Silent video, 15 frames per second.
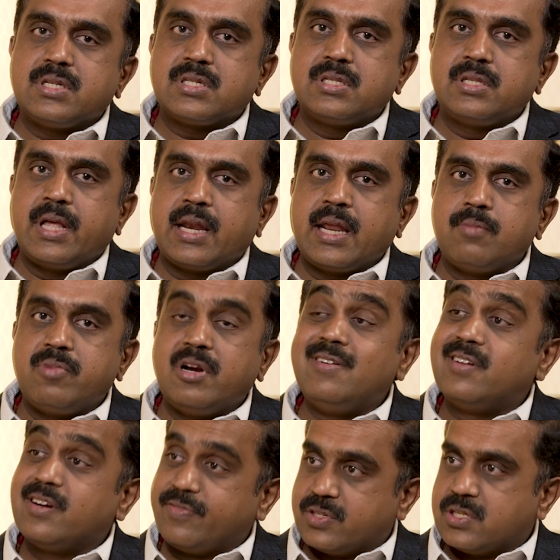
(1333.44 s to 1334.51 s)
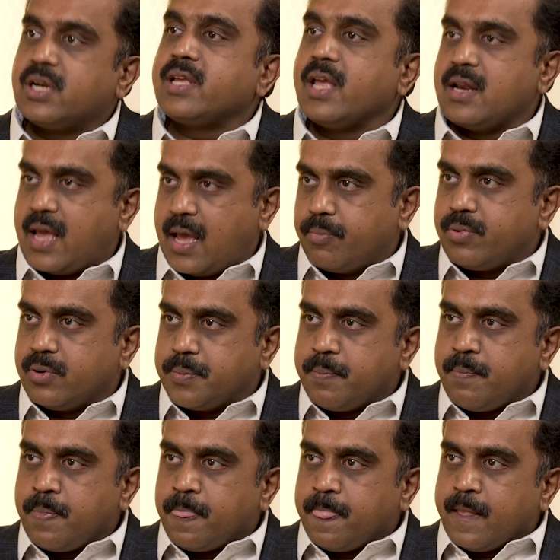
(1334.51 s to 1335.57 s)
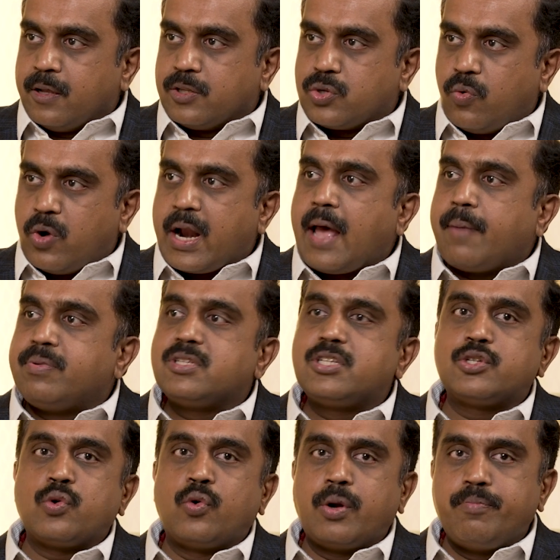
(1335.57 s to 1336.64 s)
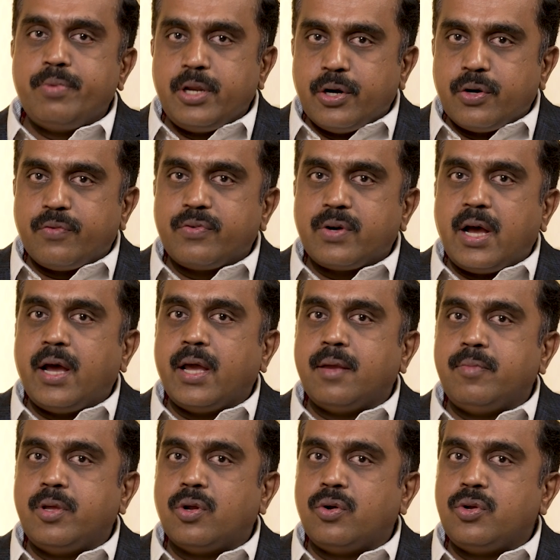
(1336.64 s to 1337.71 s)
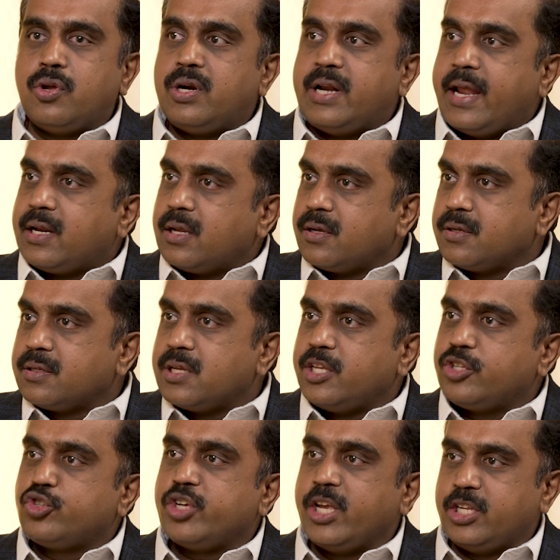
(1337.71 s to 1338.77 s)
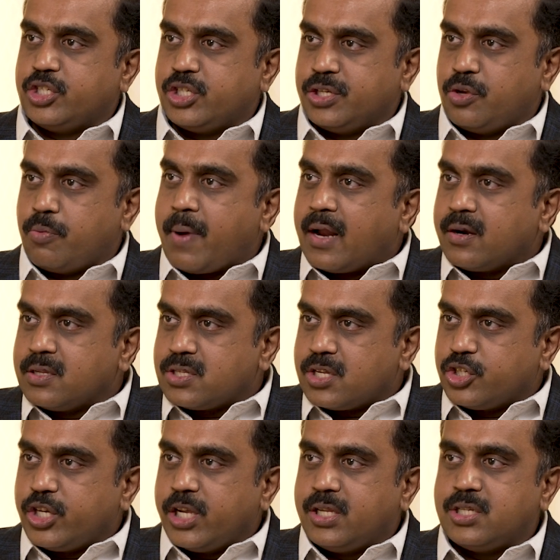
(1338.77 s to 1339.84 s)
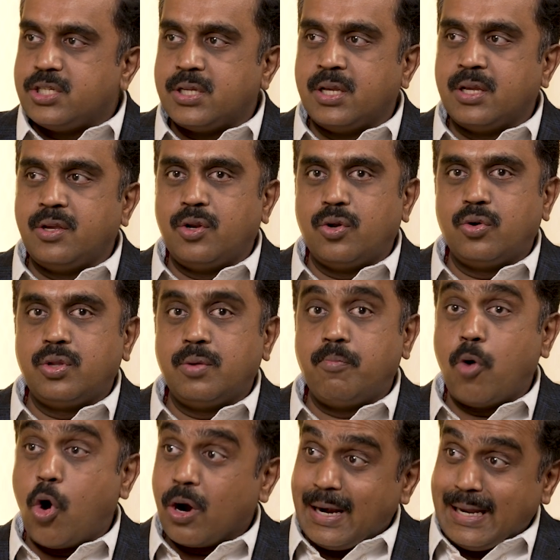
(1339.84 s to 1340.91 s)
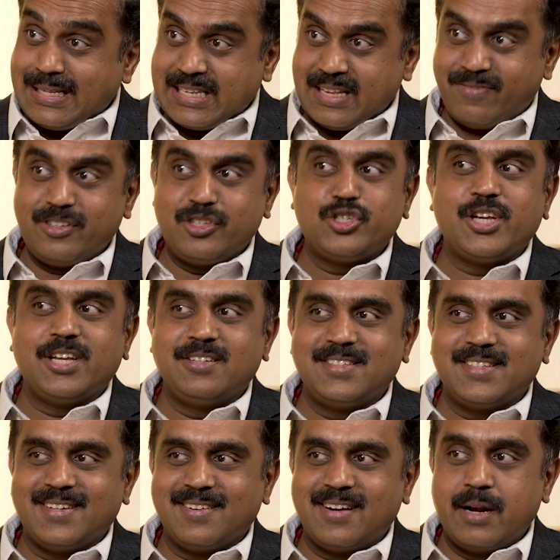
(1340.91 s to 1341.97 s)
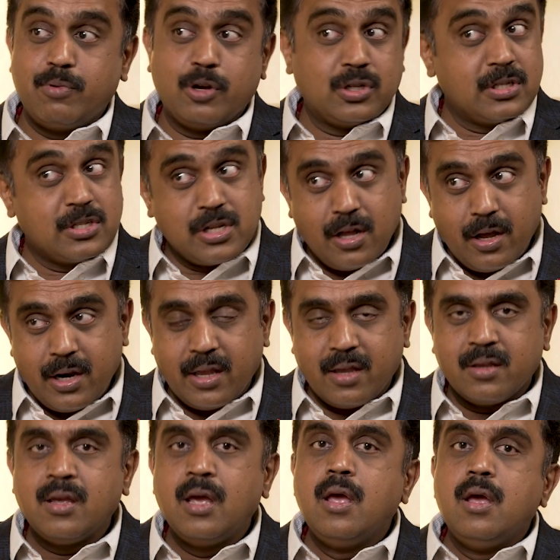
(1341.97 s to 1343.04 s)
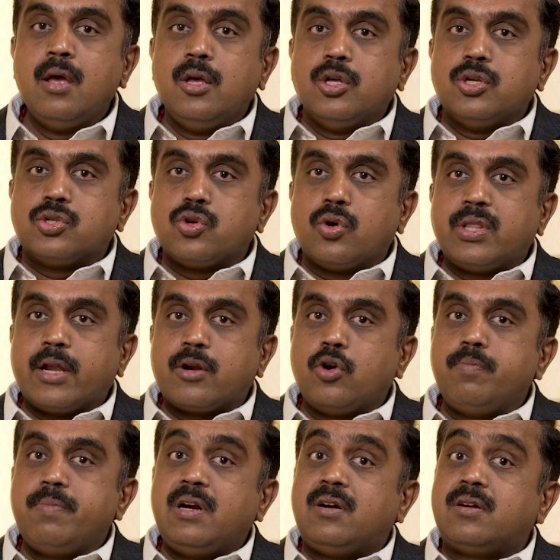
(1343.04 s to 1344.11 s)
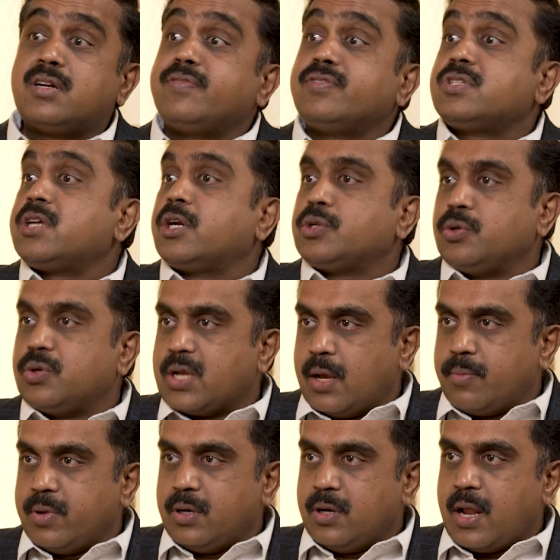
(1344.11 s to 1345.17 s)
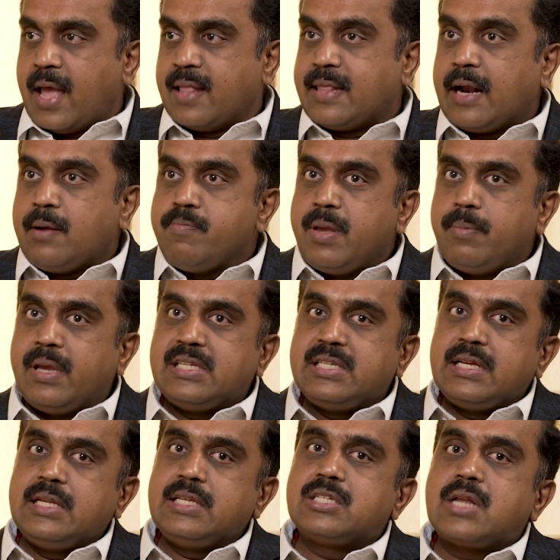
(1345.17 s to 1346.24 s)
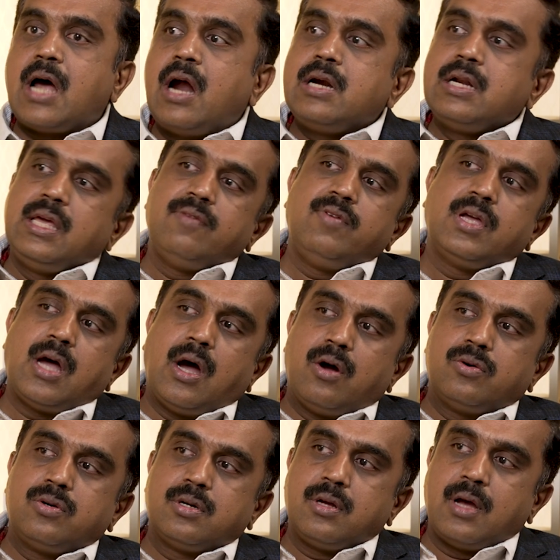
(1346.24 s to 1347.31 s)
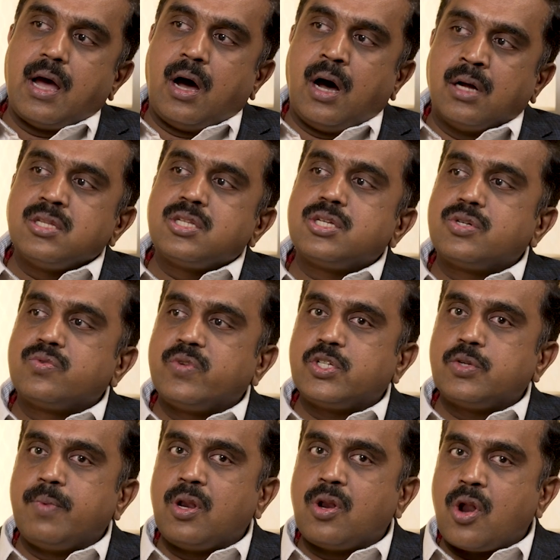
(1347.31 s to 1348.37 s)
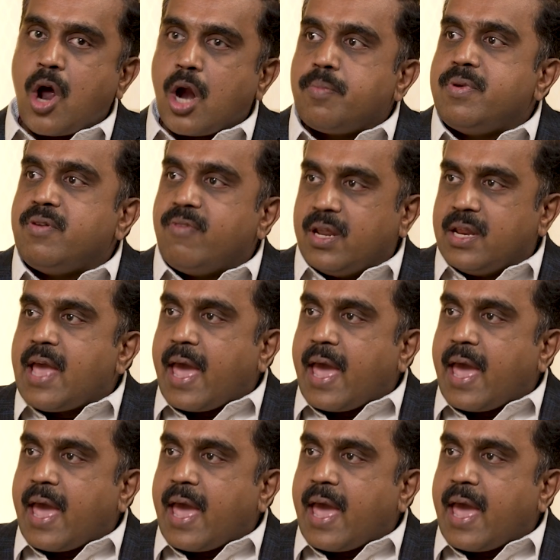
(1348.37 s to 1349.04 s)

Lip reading: is there can be drifts that can happen. So what happens is, over a period of time, your data is changing, your patterns are changing, the model itself is changing, right? Because it's learning. So there could be drifts that could come in, and that may basically start giving out answers which may not be very